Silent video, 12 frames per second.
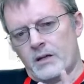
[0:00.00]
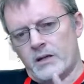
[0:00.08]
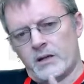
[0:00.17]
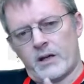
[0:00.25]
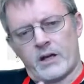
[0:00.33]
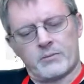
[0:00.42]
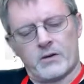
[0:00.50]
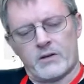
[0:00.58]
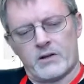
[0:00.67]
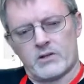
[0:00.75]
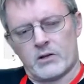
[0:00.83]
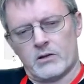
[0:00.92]
in a nice perfect
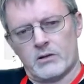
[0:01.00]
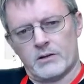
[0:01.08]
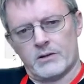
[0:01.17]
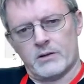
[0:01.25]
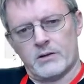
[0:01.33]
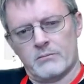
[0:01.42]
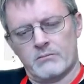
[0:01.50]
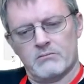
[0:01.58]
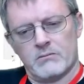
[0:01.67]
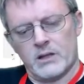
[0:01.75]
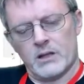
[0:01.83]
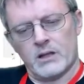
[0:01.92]
circle. It's an
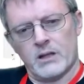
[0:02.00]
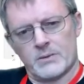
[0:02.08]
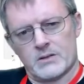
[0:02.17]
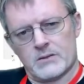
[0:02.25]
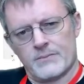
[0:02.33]
ellipse.